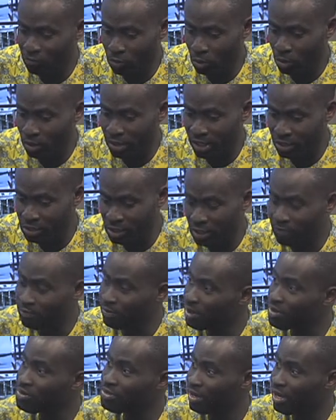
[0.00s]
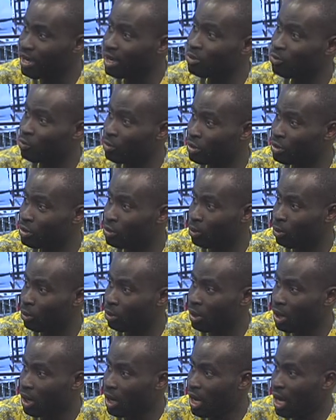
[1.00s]
look at just for the second window,
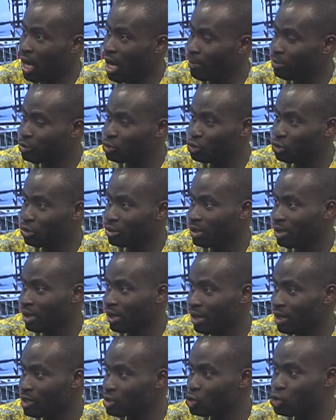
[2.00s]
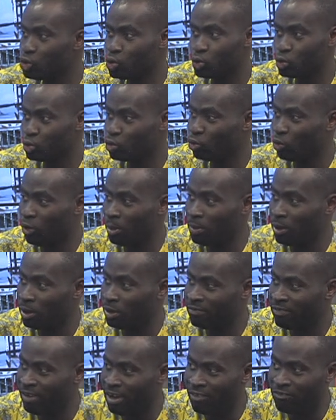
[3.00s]
uh, between 2 to about
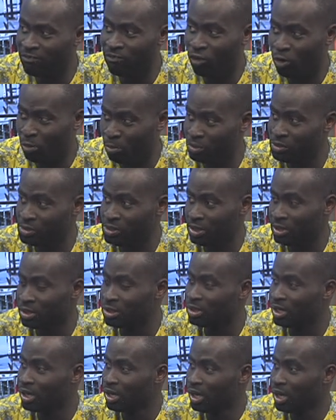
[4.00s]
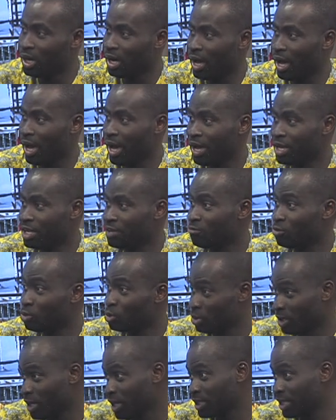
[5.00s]
4%. and if you
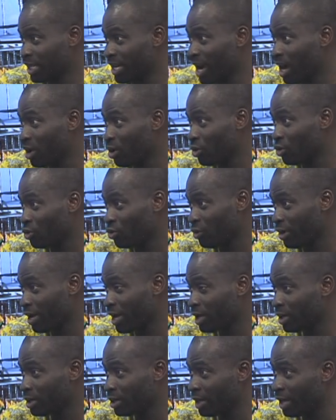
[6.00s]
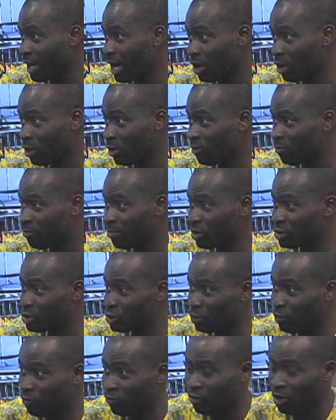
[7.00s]
look at a gallon, we're getting a gallon of
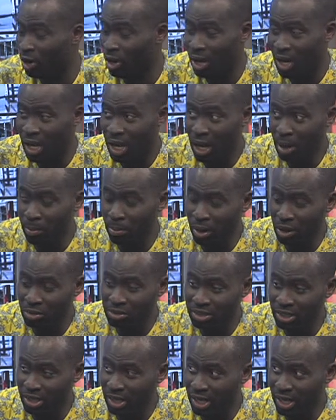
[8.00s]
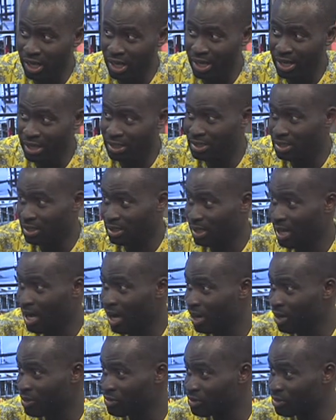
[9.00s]
petrol for about uh, 18
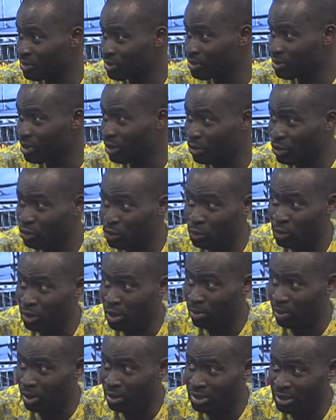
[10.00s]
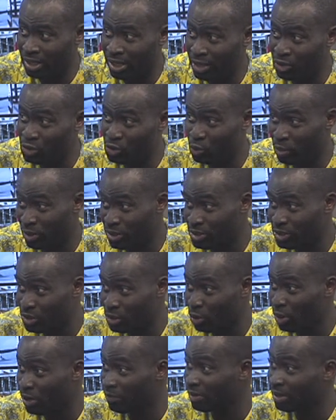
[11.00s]
Ghana cedis. Now you're doing about uh, 20
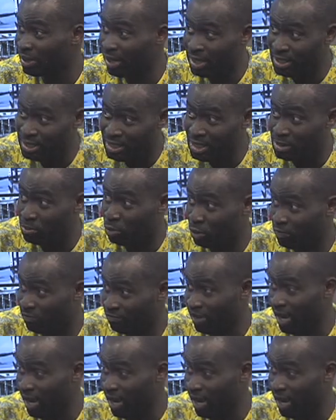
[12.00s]
or even 19.5.